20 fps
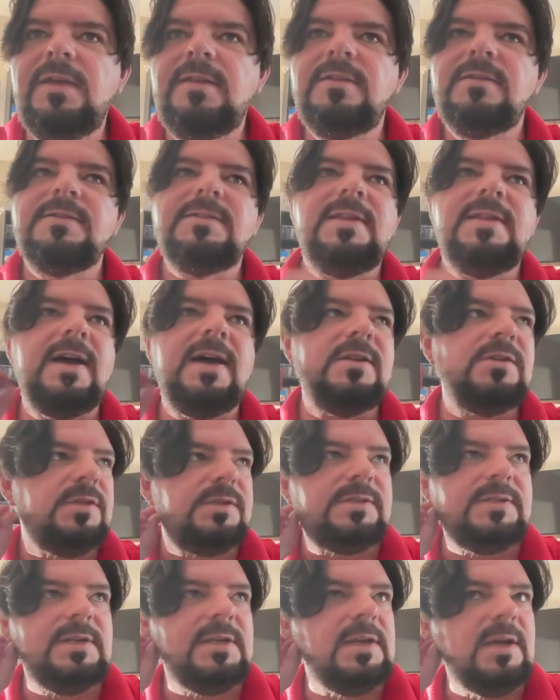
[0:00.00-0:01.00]
it's not
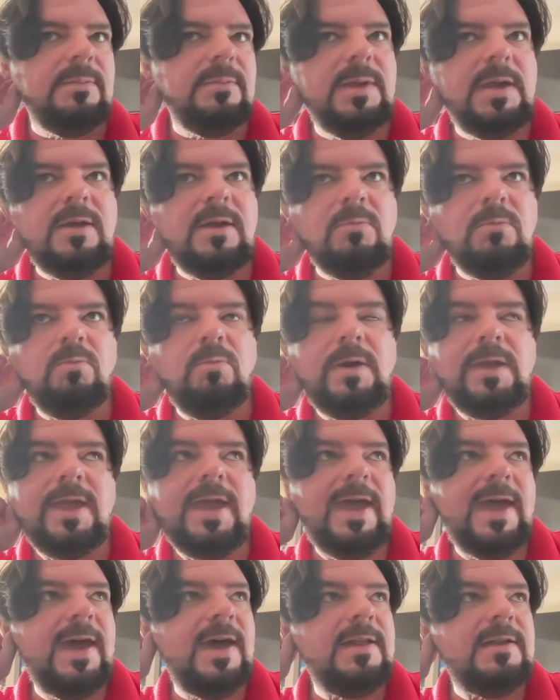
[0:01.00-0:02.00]
just him, that we
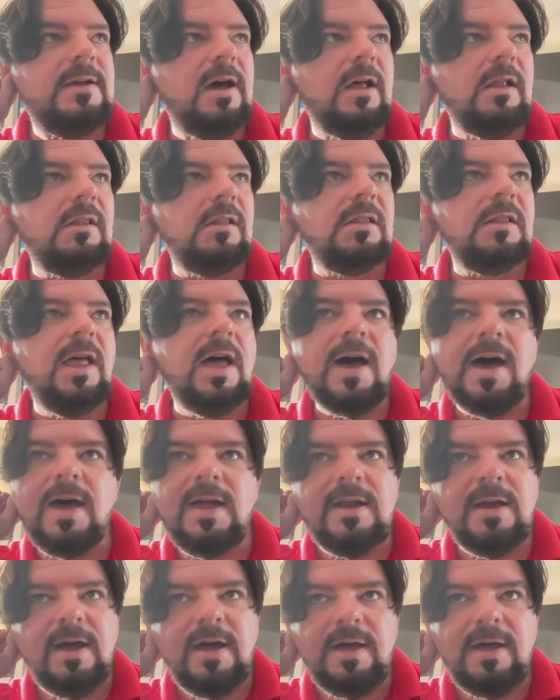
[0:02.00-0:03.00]
had a
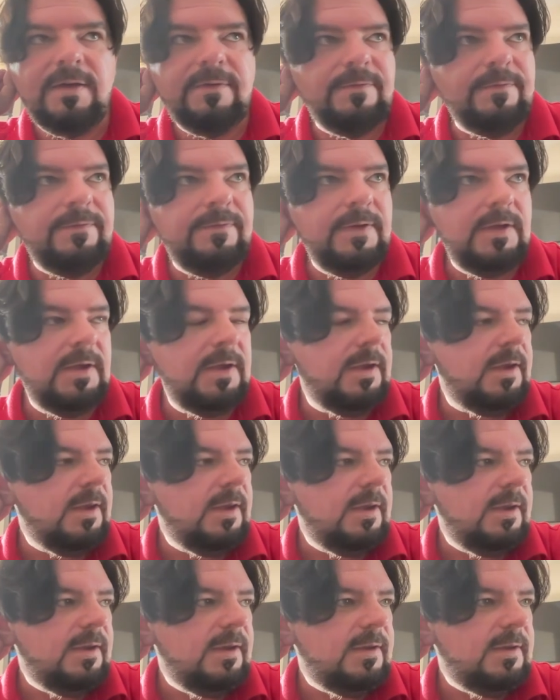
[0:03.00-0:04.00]
lot of,
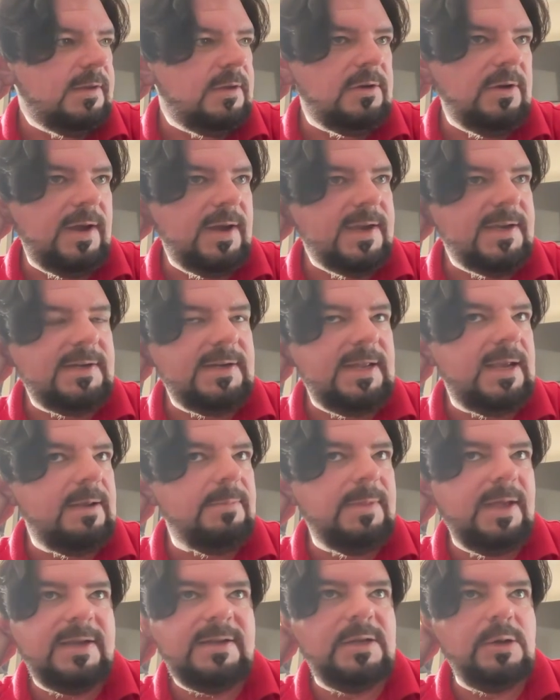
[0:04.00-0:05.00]
I could name
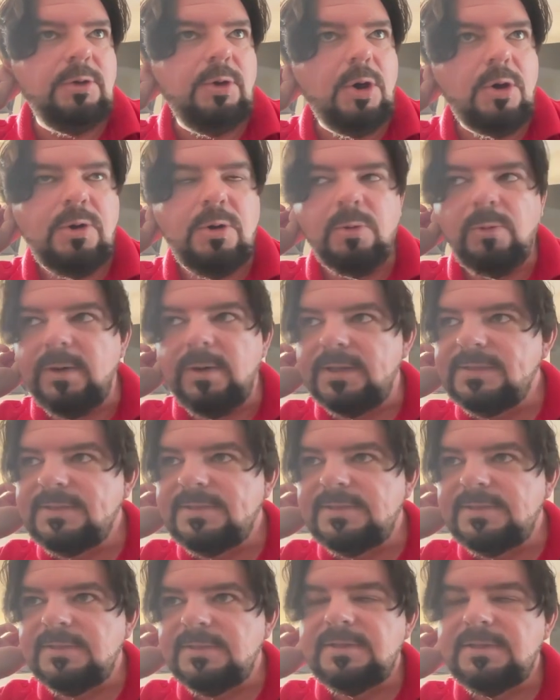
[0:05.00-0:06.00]
like Neil
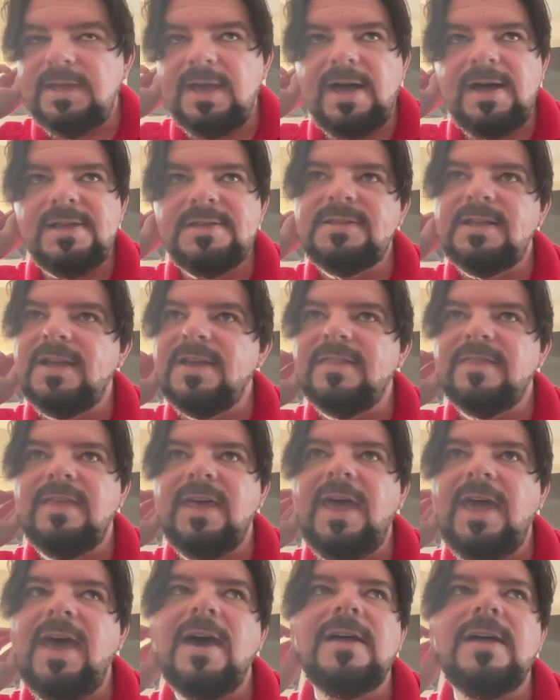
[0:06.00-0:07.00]
Okowitz, guys like
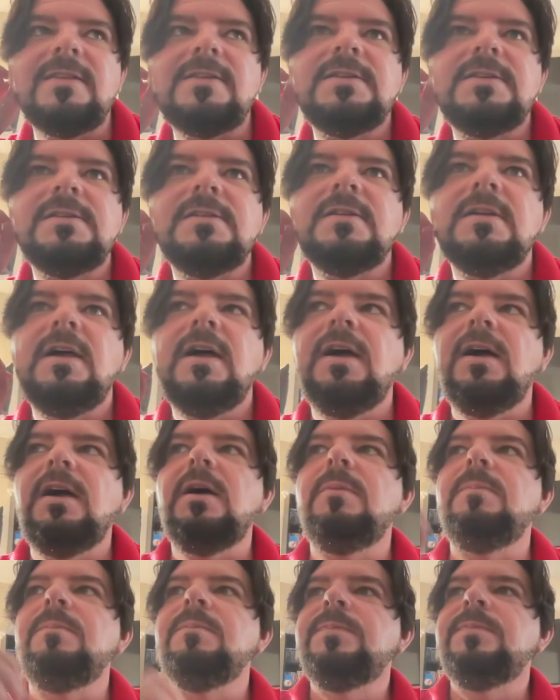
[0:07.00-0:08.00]
that,
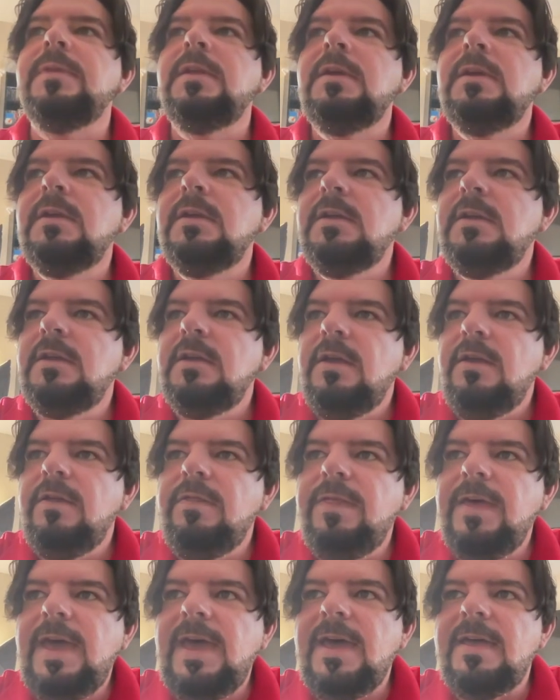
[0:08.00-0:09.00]

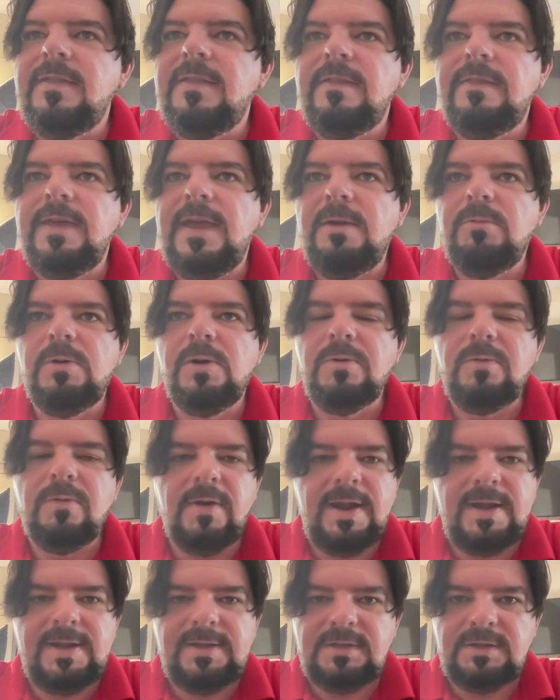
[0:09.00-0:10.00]
that they were
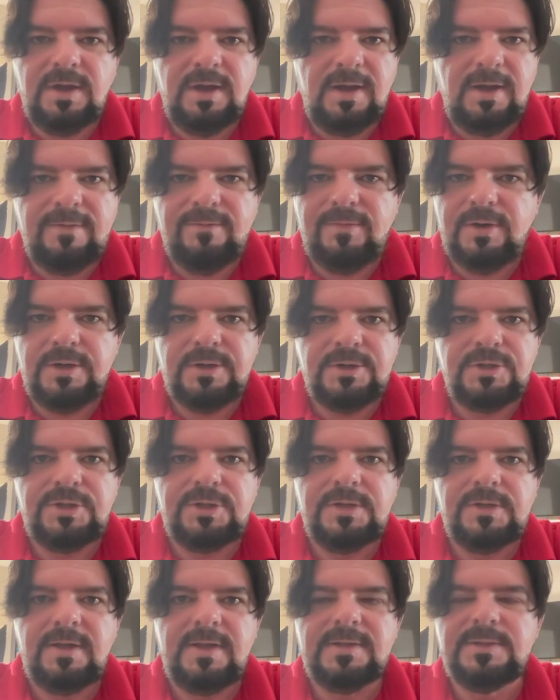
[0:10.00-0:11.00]
great in
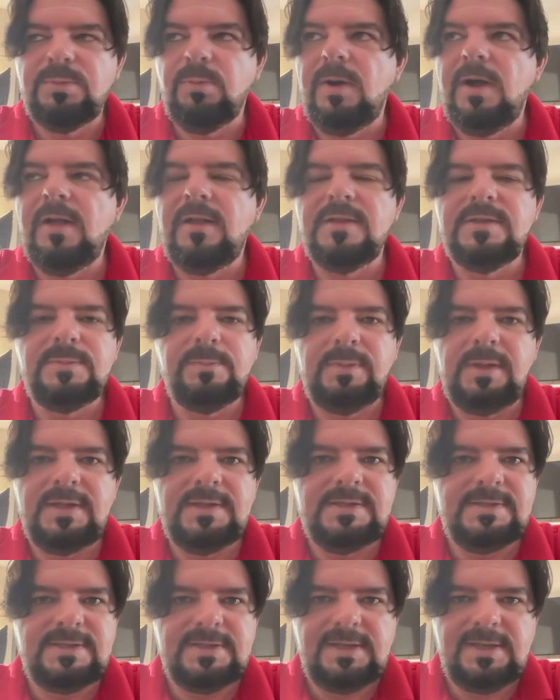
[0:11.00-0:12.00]
coverage as well as
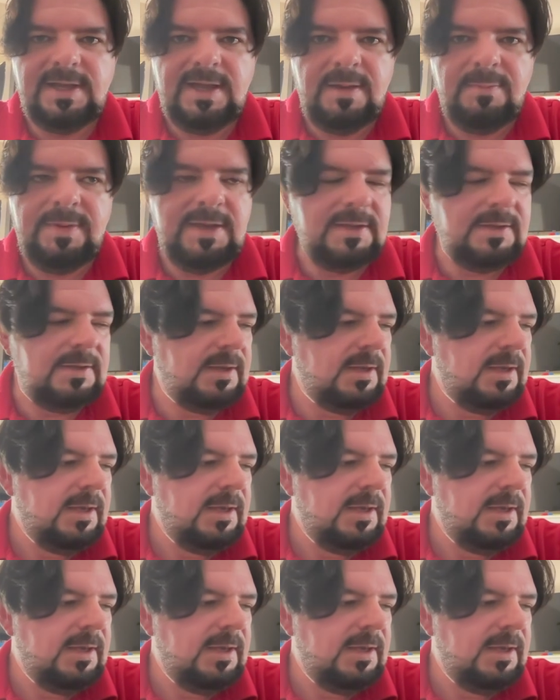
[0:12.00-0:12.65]
blitzing. I mean,